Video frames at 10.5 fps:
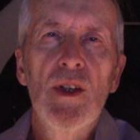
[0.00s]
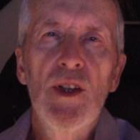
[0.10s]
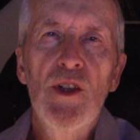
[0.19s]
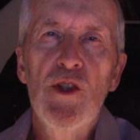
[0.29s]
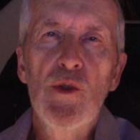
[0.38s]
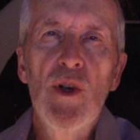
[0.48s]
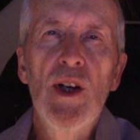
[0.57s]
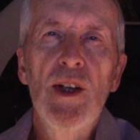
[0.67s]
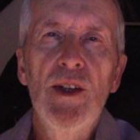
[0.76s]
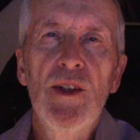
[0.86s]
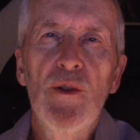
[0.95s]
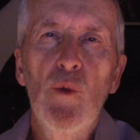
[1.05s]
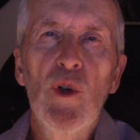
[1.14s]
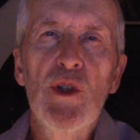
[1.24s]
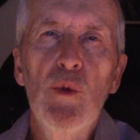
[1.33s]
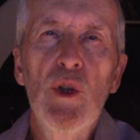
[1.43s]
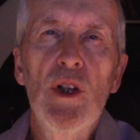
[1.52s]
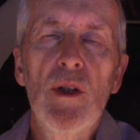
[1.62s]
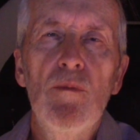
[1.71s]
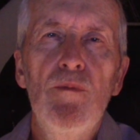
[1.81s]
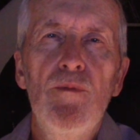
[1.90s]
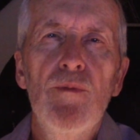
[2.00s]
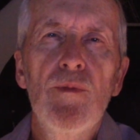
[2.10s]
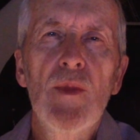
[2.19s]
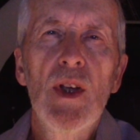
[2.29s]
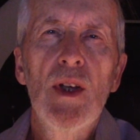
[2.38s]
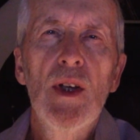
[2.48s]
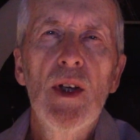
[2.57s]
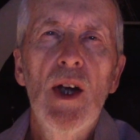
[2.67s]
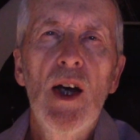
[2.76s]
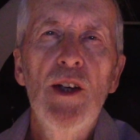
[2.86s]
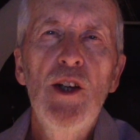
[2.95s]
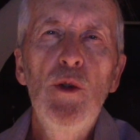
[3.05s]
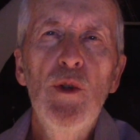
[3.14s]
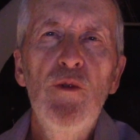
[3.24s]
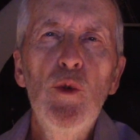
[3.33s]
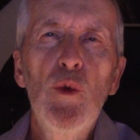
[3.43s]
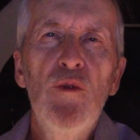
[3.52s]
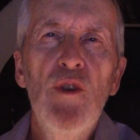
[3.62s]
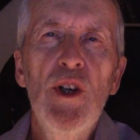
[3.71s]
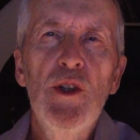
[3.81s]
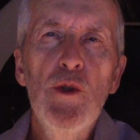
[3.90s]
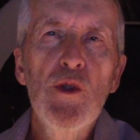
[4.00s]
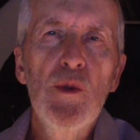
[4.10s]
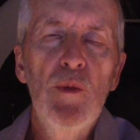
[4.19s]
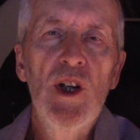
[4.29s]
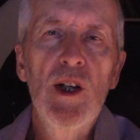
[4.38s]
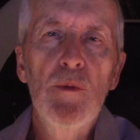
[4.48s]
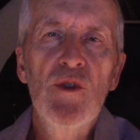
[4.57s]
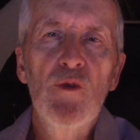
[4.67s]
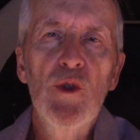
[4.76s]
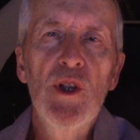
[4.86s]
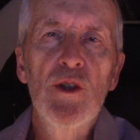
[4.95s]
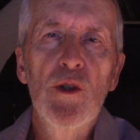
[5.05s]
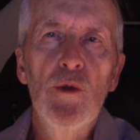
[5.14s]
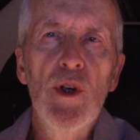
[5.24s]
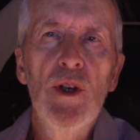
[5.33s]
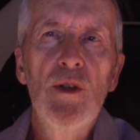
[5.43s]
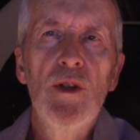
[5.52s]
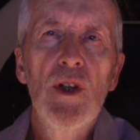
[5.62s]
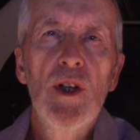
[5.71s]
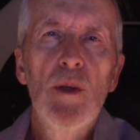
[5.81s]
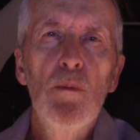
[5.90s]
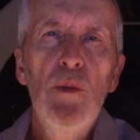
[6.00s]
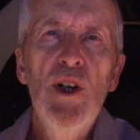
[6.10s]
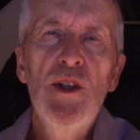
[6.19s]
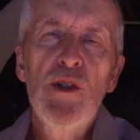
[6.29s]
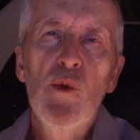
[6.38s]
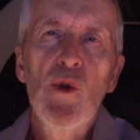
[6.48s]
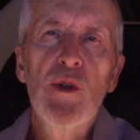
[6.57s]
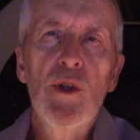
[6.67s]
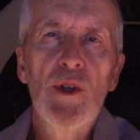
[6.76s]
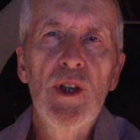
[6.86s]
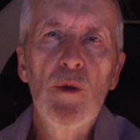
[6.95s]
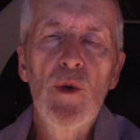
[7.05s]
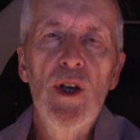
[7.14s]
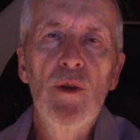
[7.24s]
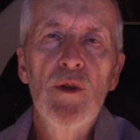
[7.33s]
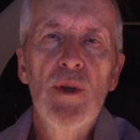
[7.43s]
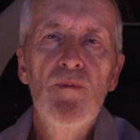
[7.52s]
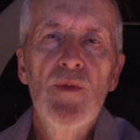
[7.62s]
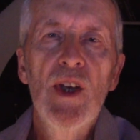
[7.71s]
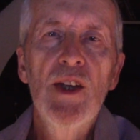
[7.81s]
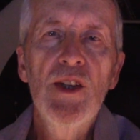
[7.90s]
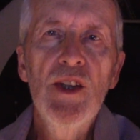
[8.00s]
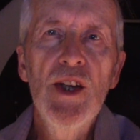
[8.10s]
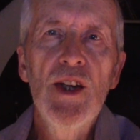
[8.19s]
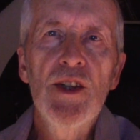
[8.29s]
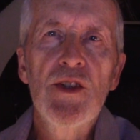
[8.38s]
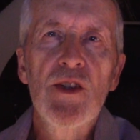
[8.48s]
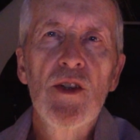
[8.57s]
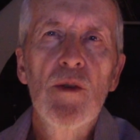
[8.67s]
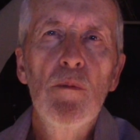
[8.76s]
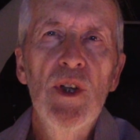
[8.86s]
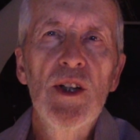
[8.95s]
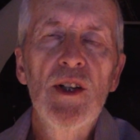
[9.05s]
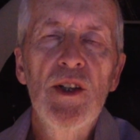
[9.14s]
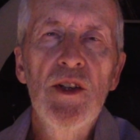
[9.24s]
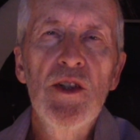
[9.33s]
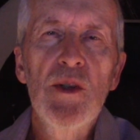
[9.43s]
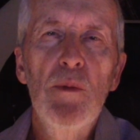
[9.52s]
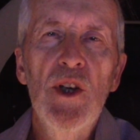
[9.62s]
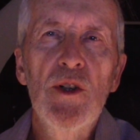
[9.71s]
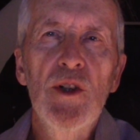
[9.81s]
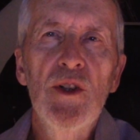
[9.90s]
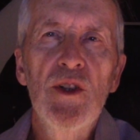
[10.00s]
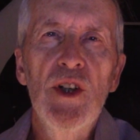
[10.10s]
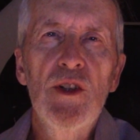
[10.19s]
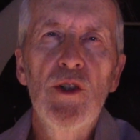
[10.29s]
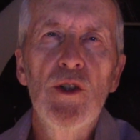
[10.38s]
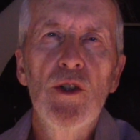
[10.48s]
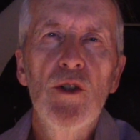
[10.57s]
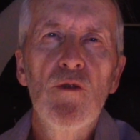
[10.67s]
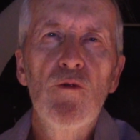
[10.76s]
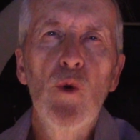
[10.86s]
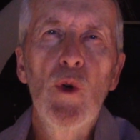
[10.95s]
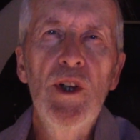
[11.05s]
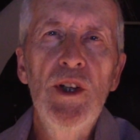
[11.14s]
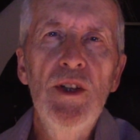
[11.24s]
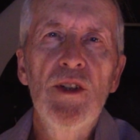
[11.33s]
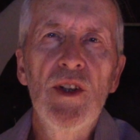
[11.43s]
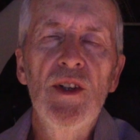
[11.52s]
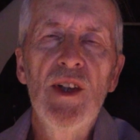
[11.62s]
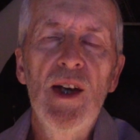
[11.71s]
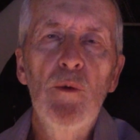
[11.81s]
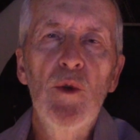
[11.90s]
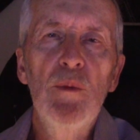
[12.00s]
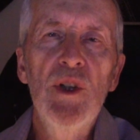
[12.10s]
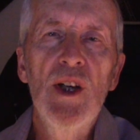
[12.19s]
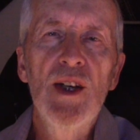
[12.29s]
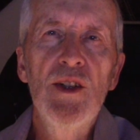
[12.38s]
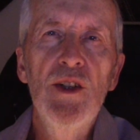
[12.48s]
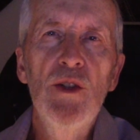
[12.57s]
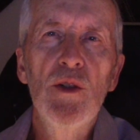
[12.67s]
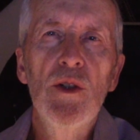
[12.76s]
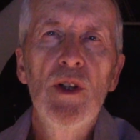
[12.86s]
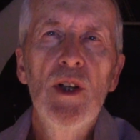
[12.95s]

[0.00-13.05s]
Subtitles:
It's dry and it works well. I doubt if you will find used pipes for the underground, but it's worth looking around. Yes, metal is a better conductor for heat, and that would be ideal,